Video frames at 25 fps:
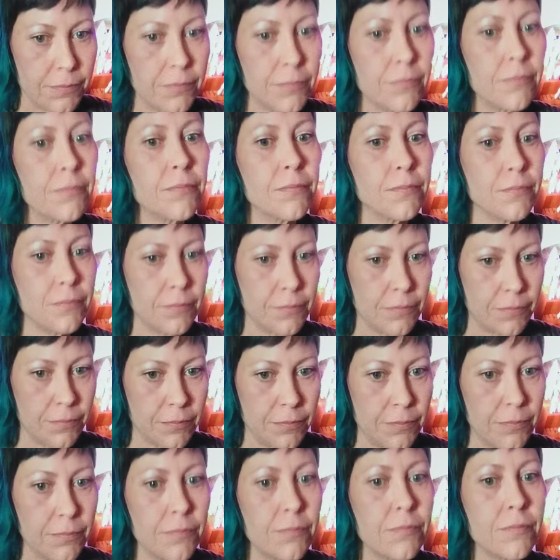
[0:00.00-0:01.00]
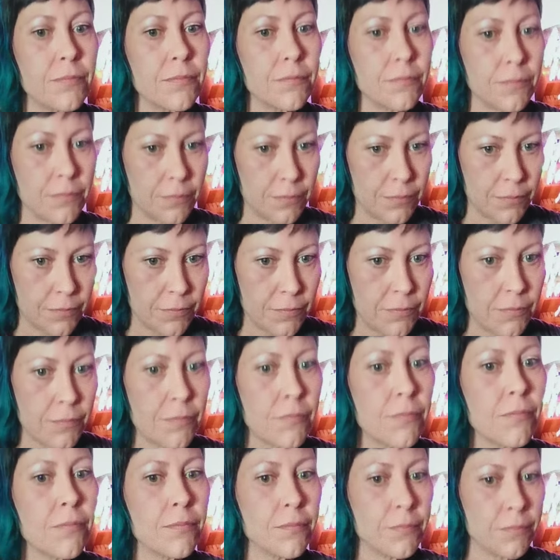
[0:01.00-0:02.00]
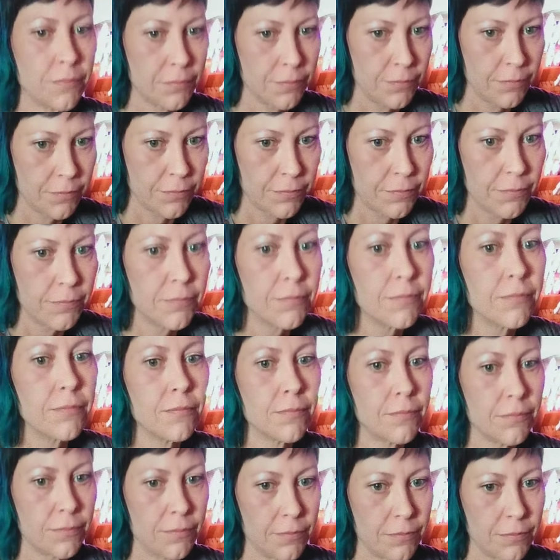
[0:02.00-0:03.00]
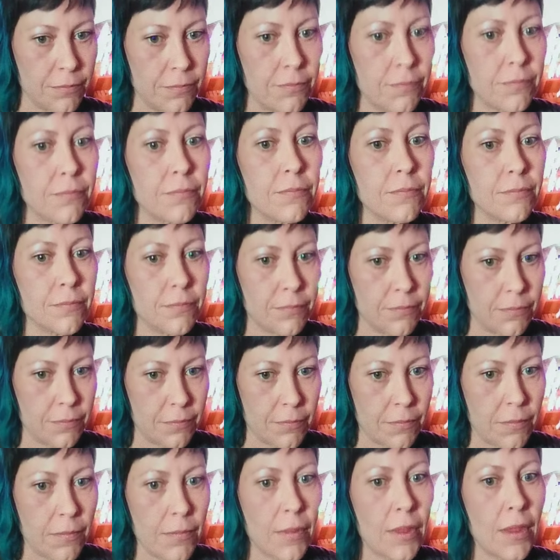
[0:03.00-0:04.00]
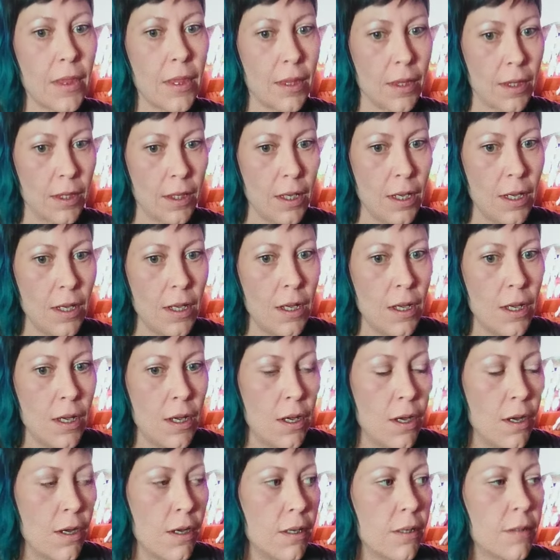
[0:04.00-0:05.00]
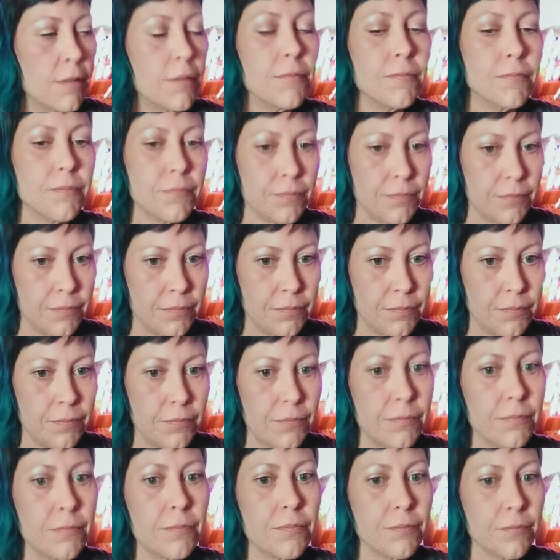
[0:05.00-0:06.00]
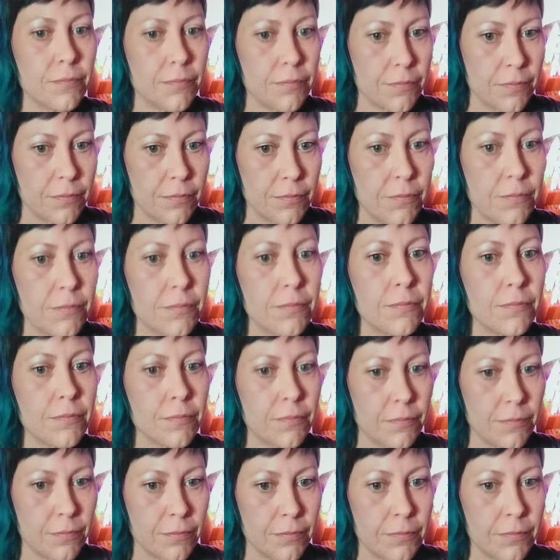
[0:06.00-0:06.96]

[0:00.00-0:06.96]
(silent)